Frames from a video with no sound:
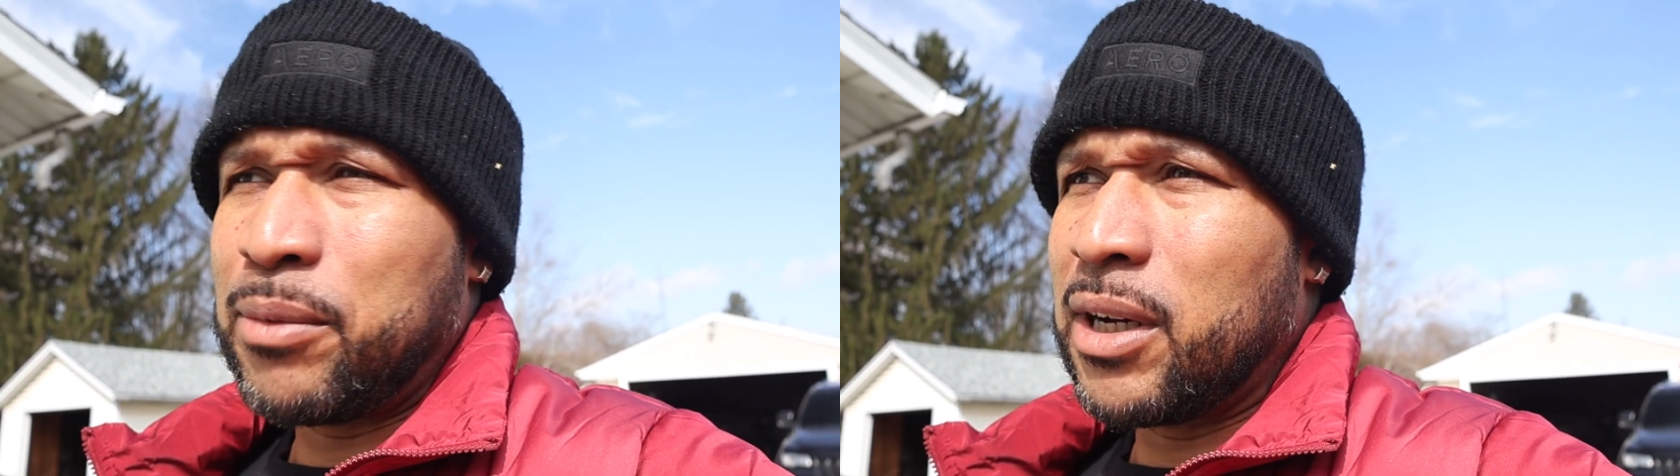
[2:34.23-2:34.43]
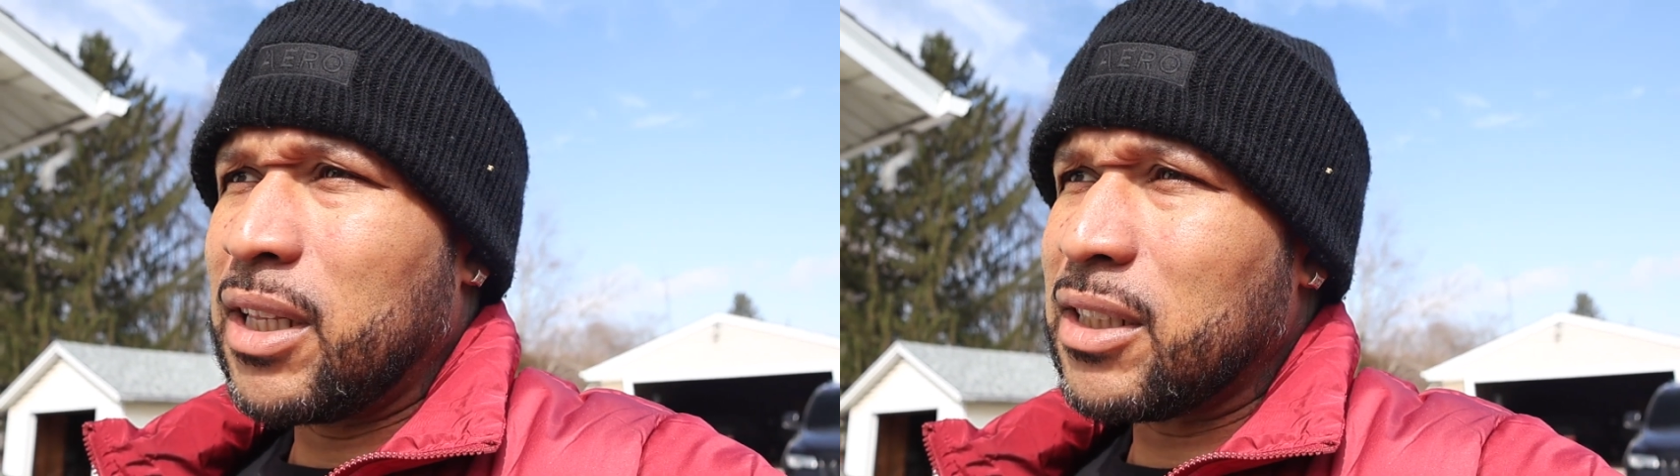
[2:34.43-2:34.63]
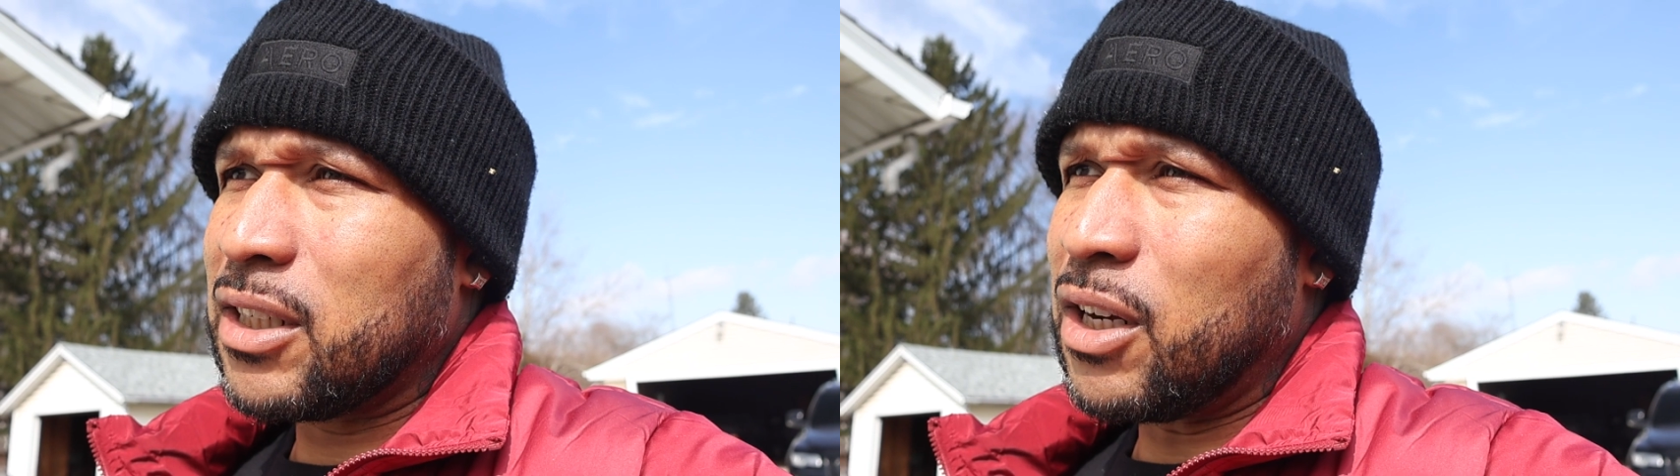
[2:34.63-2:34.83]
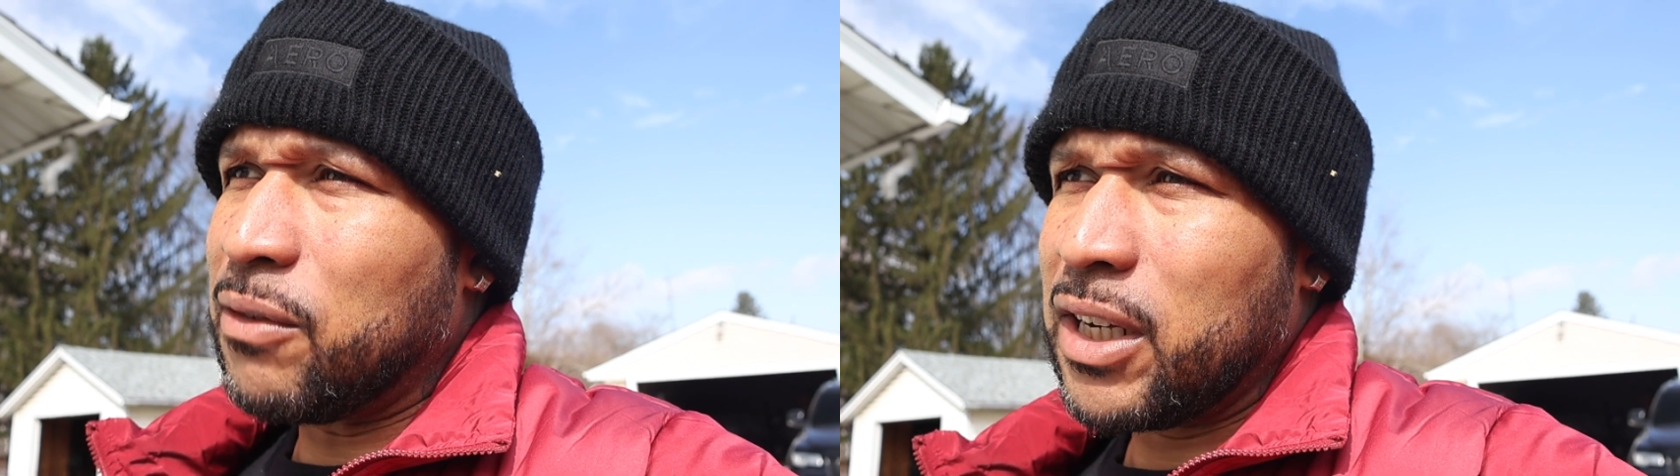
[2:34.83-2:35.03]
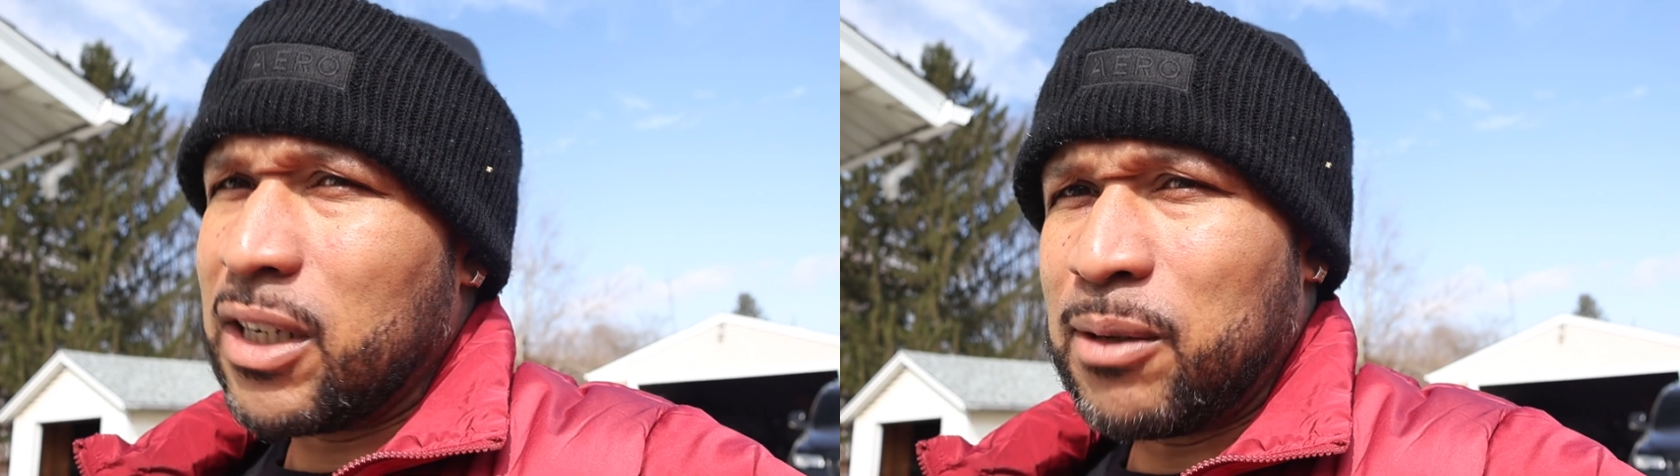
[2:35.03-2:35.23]
But let's get
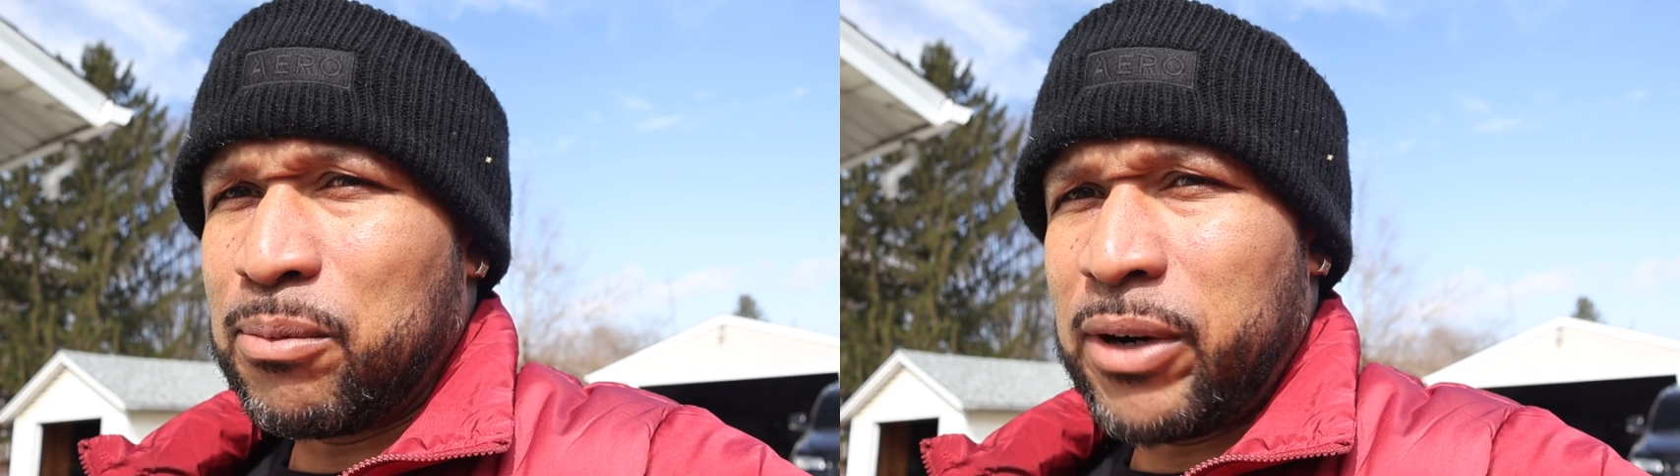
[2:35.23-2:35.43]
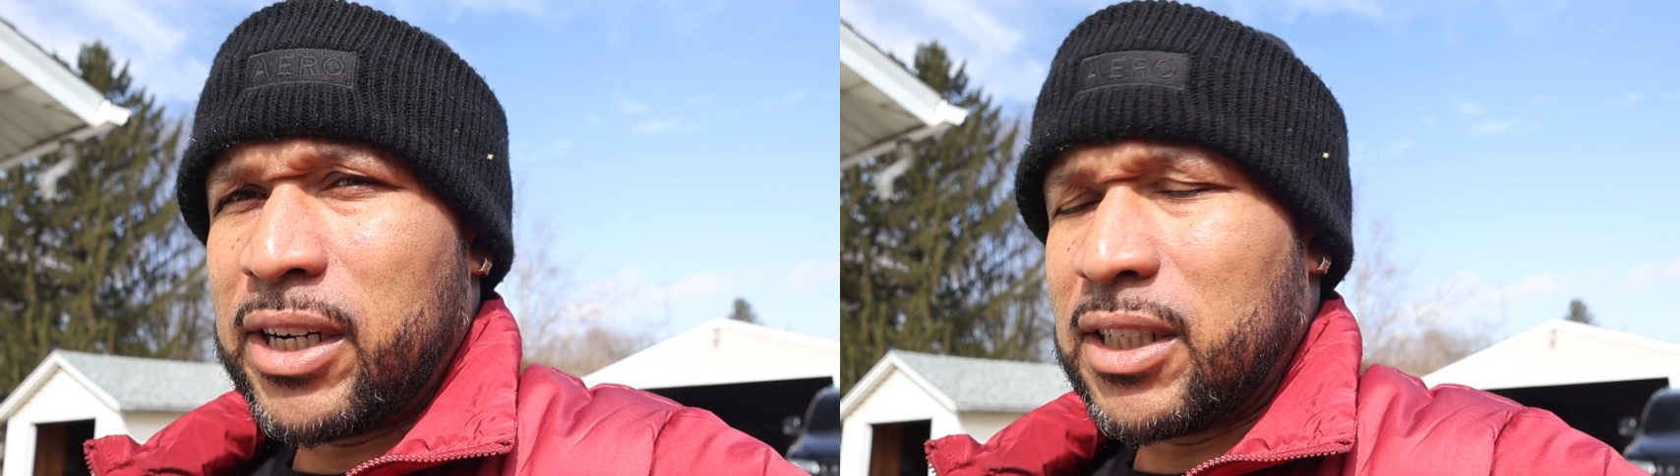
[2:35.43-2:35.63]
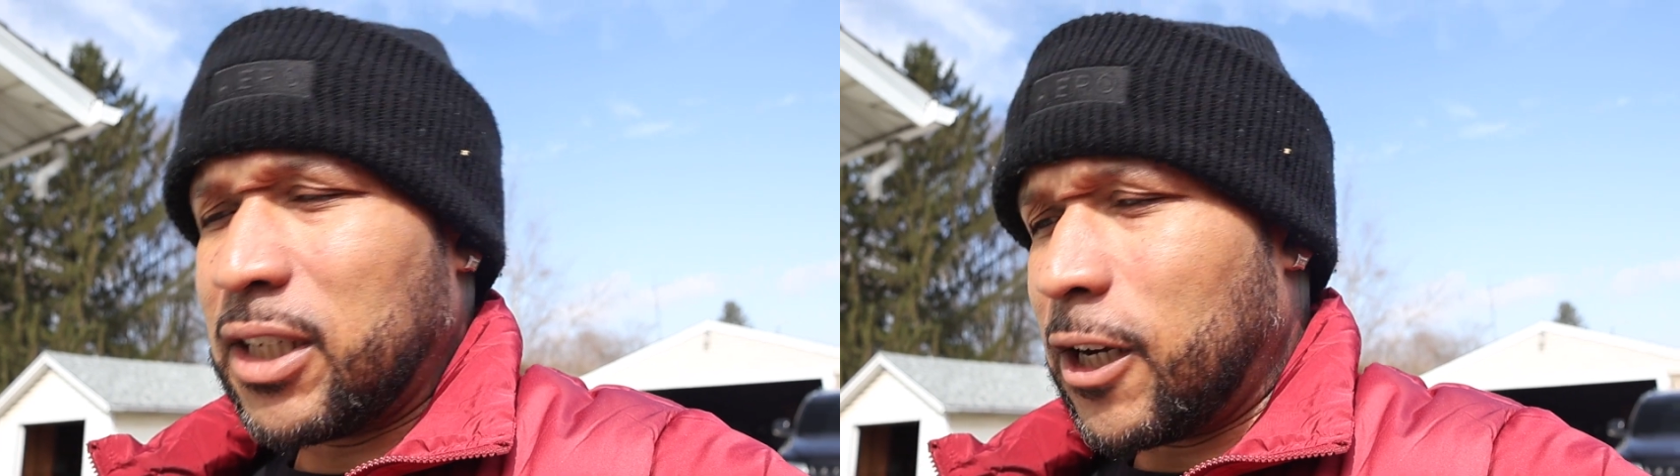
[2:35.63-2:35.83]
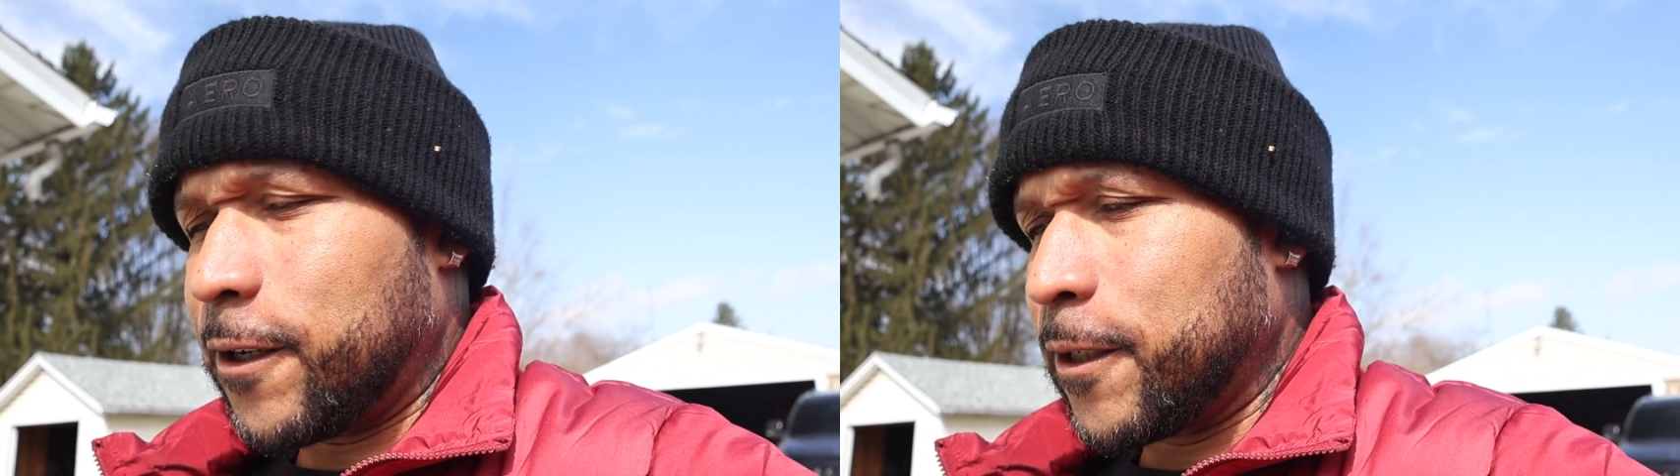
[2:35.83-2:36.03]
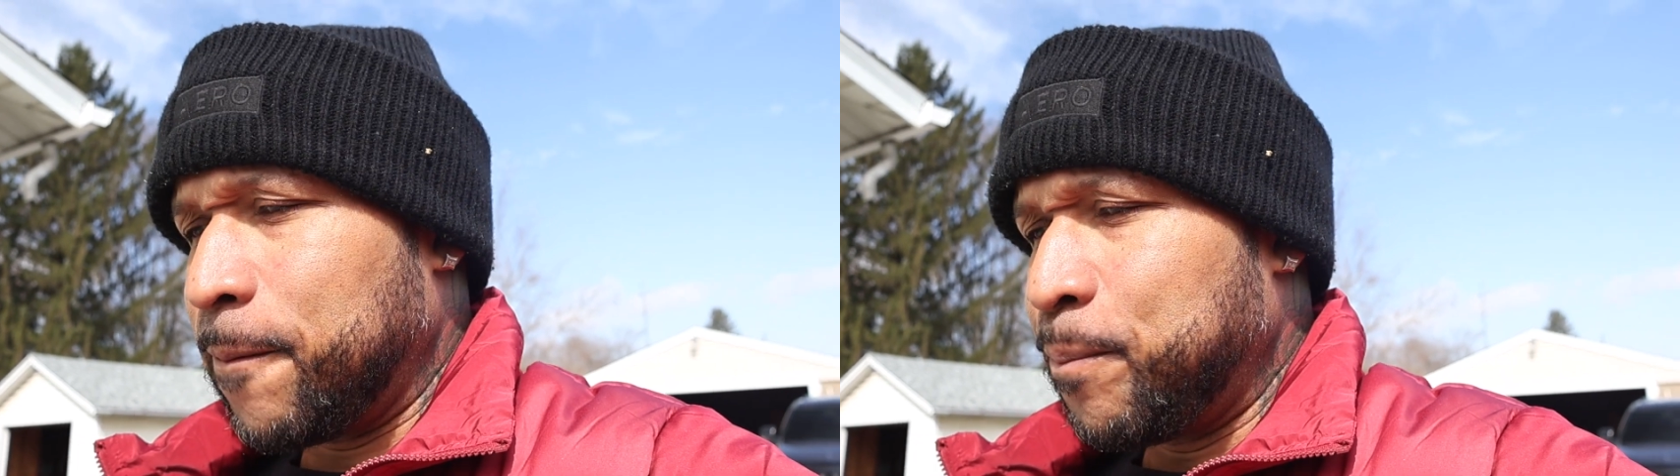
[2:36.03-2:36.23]
over here to Brandon's
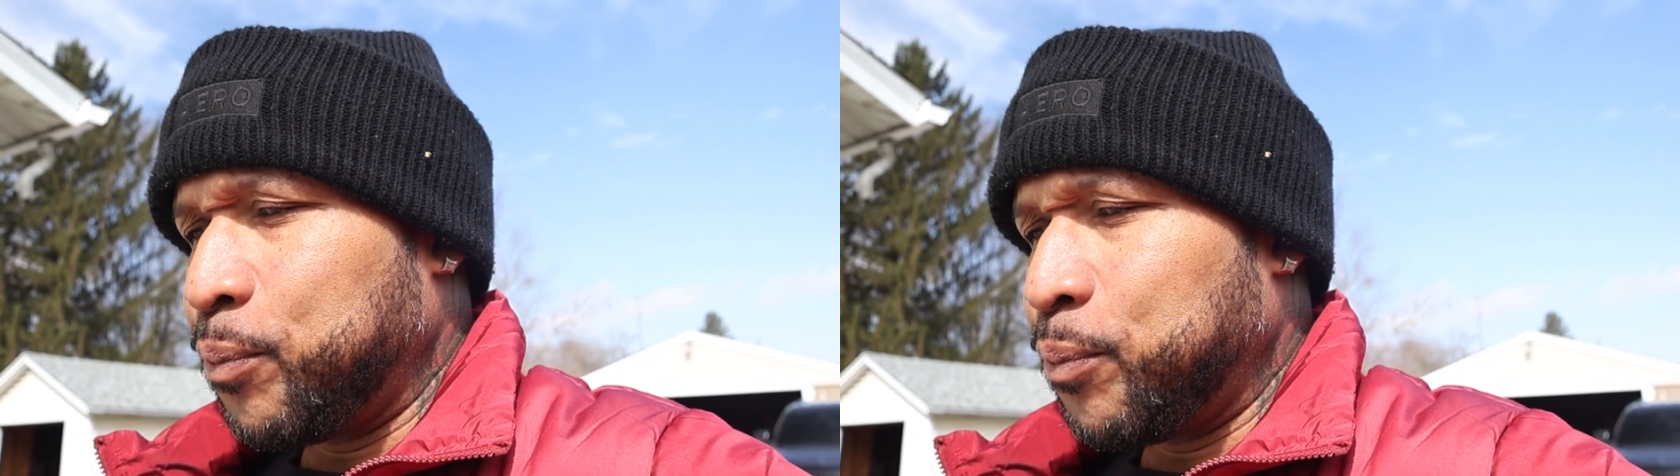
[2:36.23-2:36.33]
house,